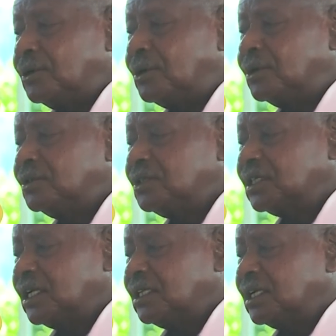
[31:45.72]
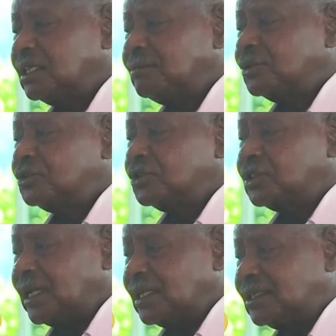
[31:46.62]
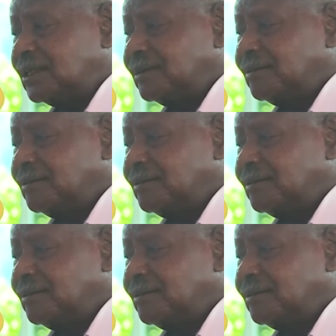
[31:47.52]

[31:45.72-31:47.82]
All these ideas about society,